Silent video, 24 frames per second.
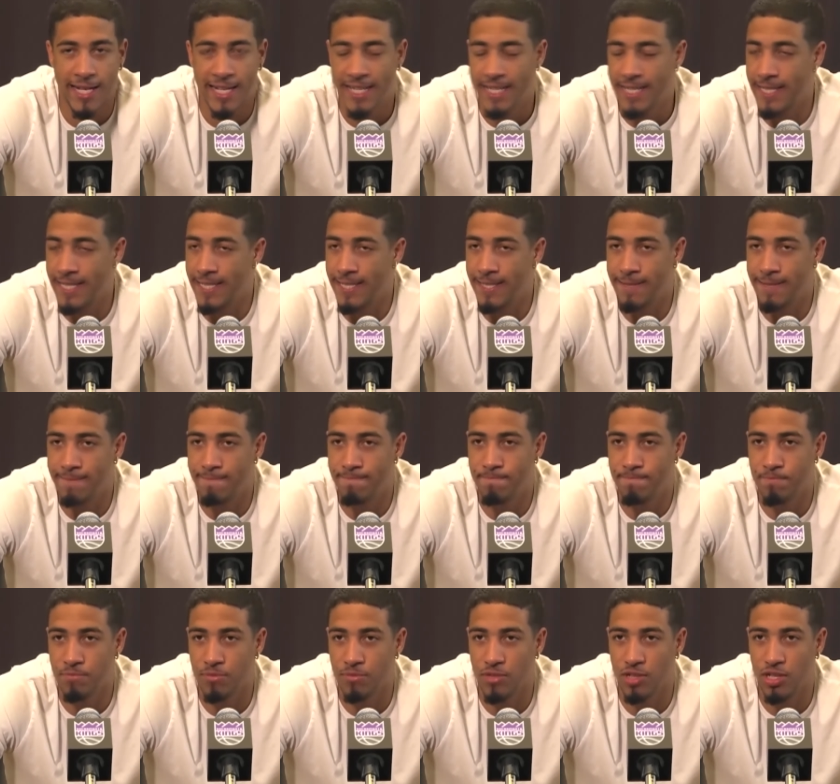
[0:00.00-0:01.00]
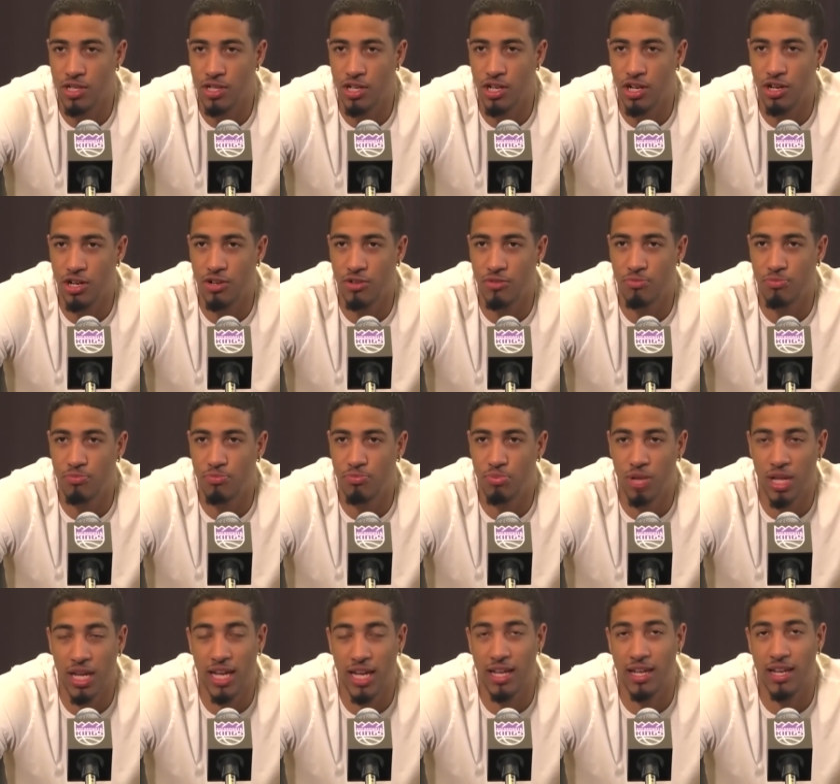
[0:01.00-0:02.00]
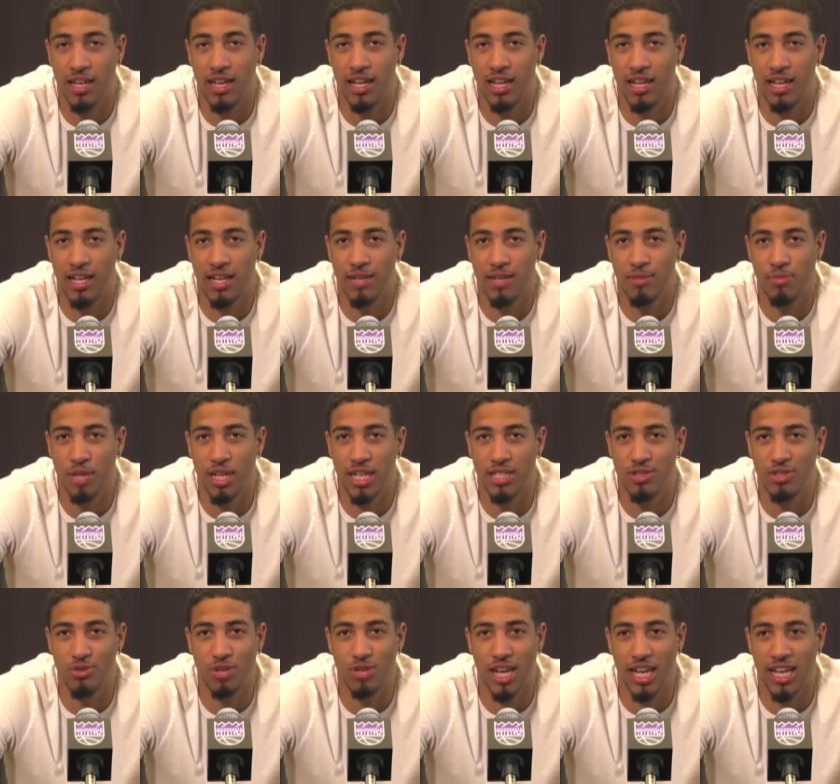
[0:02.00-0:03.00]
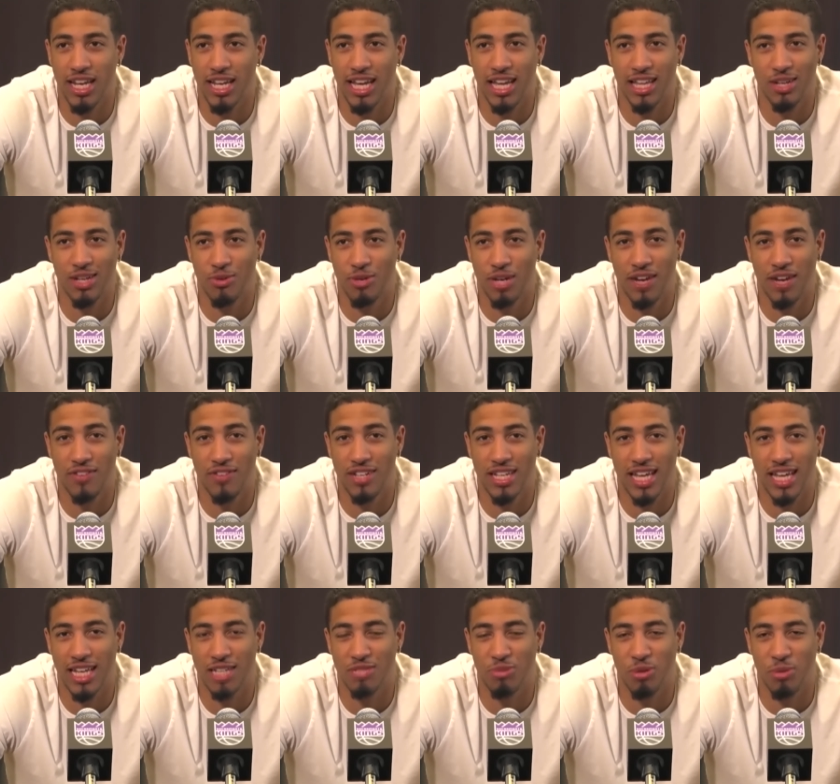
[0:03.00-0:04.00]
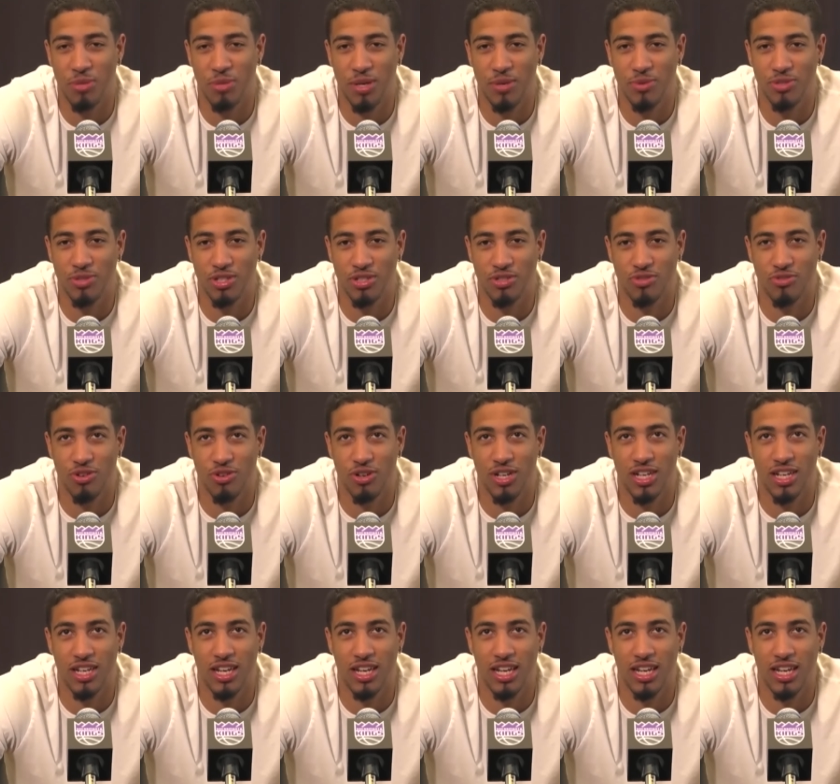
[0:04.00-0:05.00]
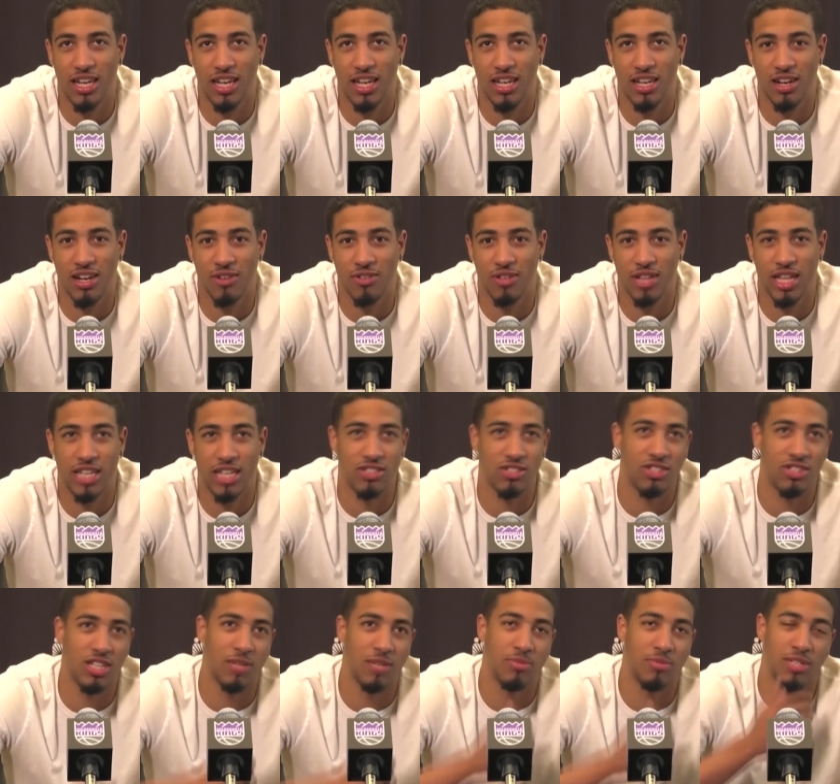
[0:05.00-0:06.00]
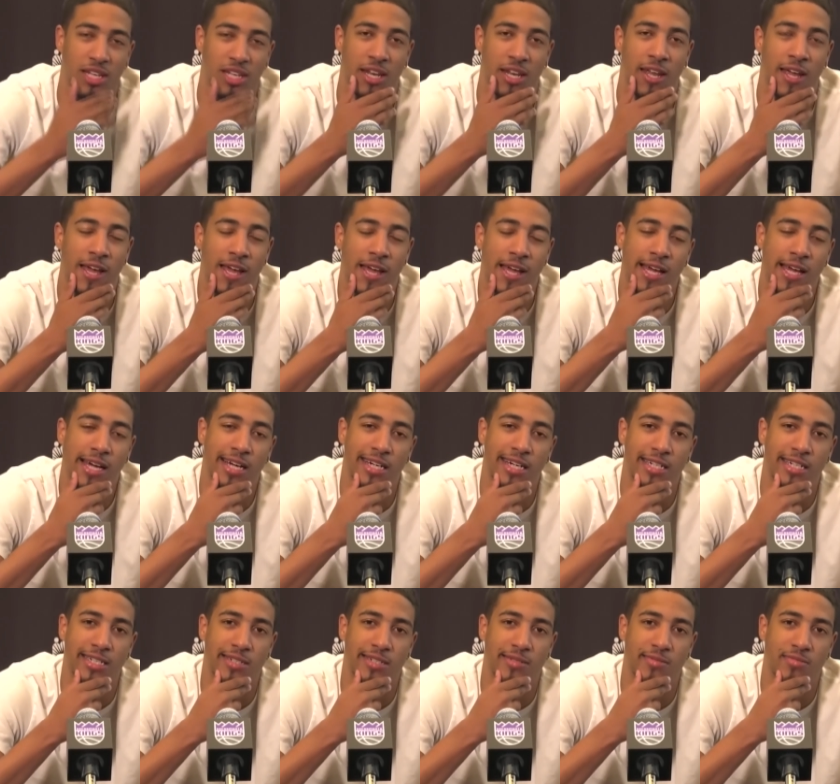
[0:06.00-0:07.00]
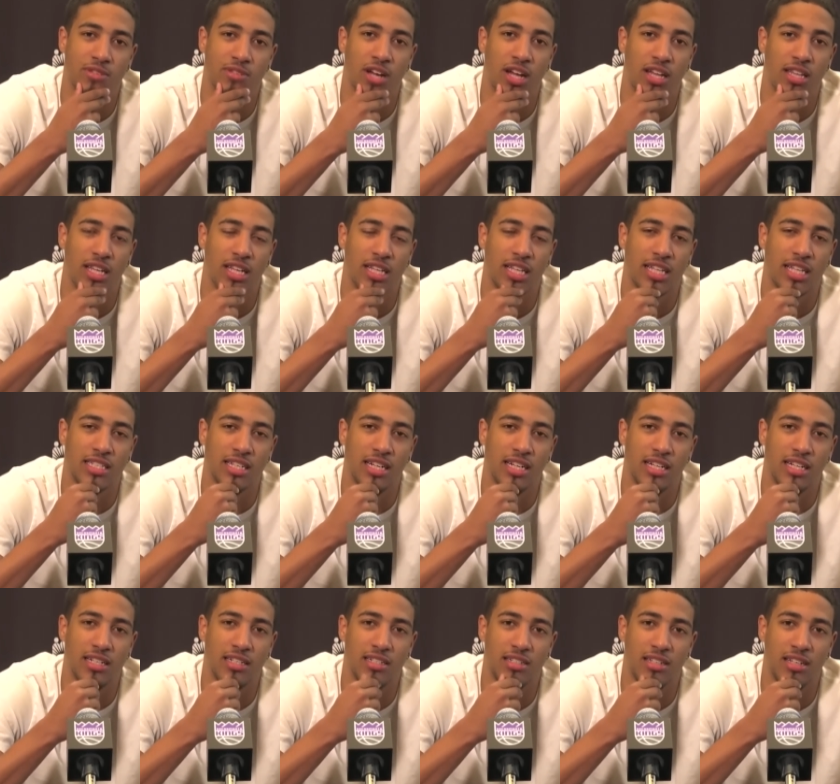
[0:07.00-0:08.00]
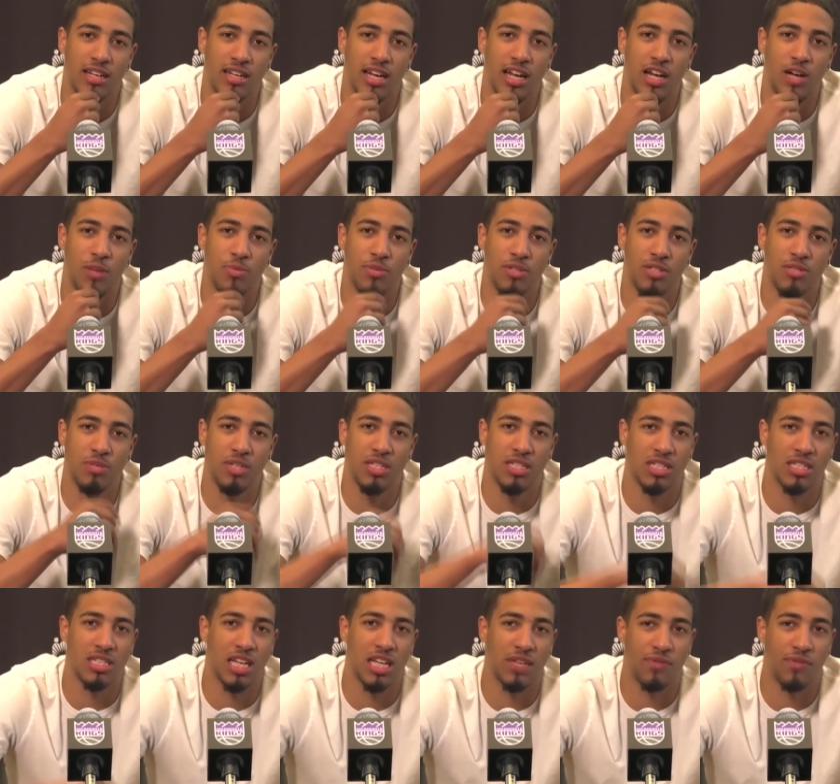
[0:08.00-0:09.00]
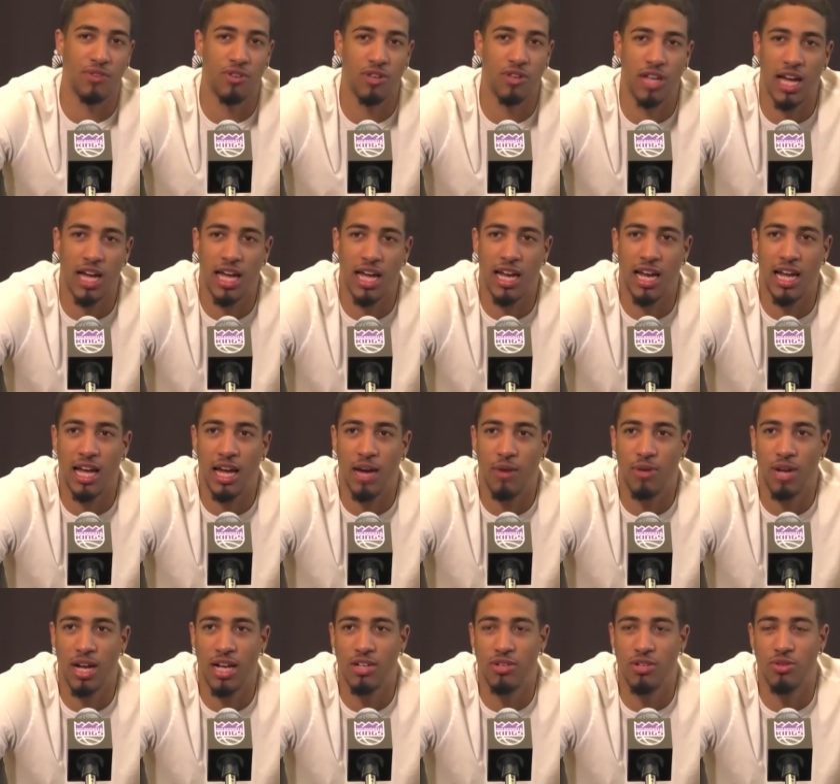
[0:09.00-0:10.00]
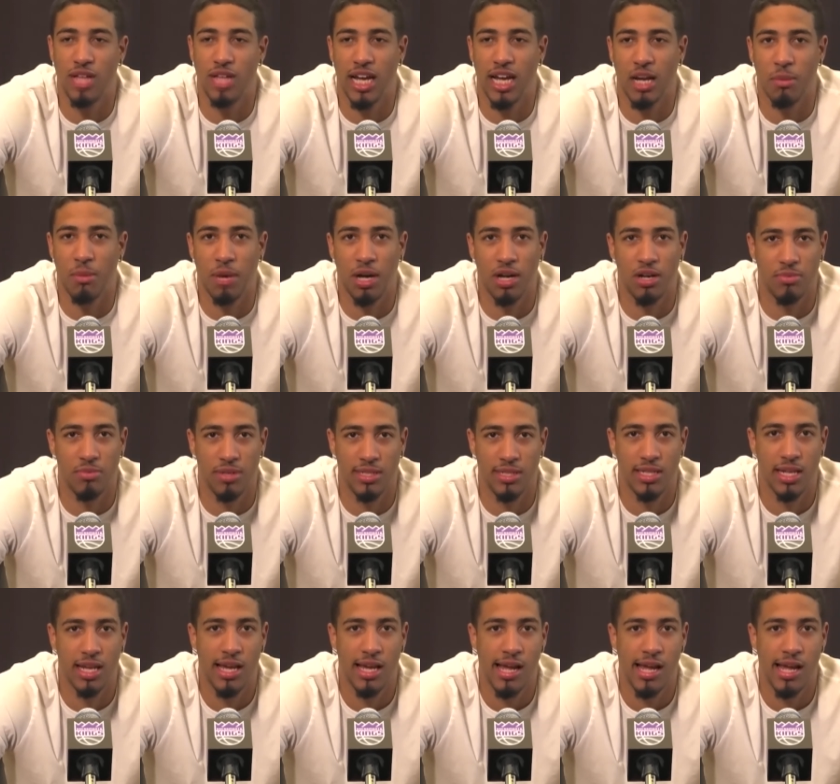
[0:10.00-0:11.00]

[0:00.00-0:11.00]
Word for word: Um, you know, playing uh playing 2K together, whatever the case may be. We're just growing in, in, in our relationships, and um, you know, I think that's gonna you know help us be successful. And I, and I what I do like about him is,